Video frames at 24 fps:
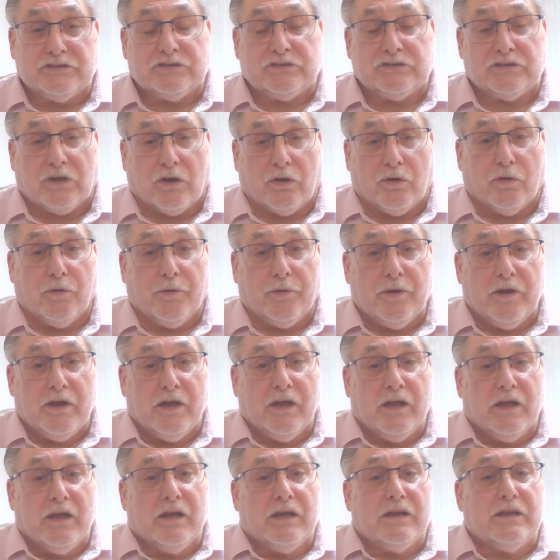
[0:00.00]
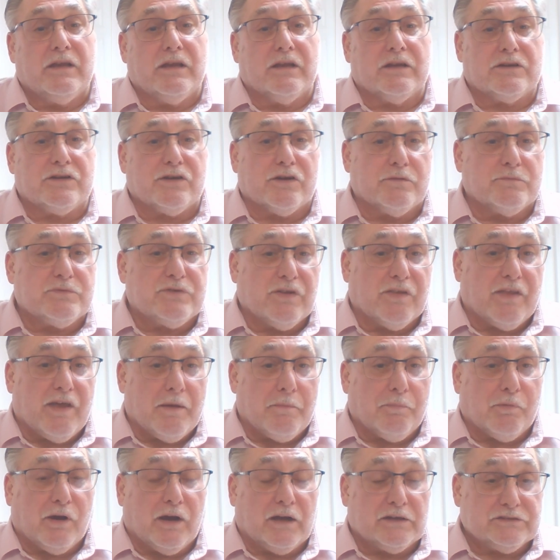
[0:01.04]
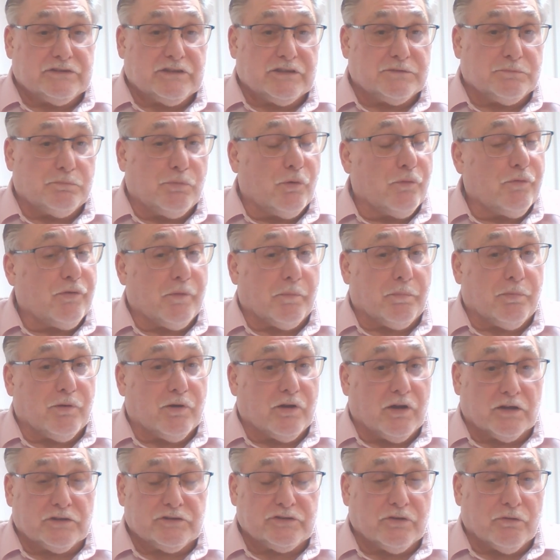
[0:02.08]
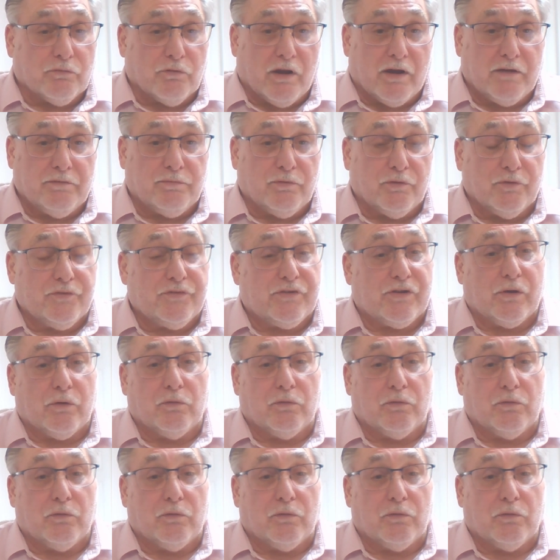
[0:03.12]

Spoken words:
So in terms of that process, both are production rifles.